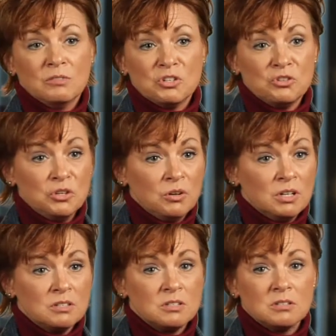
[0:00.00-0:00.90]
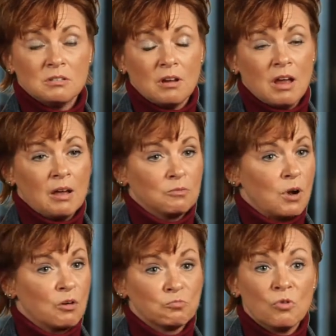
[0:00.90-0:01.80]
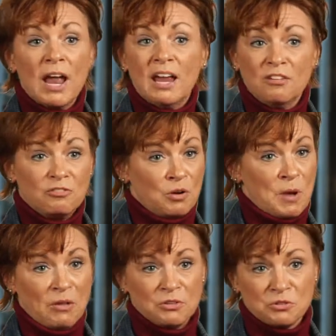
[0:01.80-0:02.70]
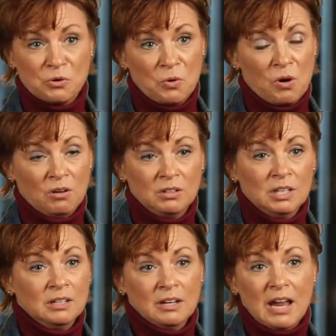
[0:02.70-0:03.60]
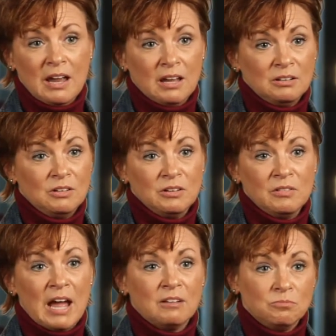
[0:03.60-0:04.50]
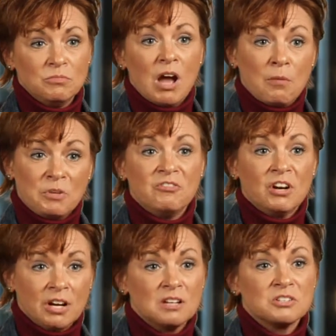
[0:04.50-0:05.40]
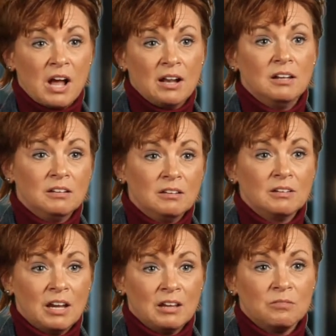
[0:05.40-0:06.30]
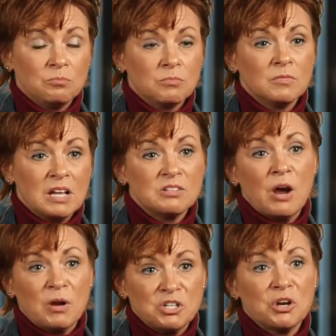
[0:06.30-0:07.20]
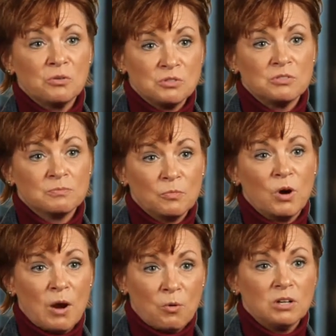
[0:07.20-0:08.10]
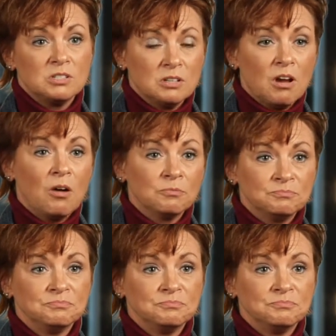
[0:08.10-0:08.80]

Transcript: The students rave about the school, and that got me very excited, and that's how I chose where I wanted to go.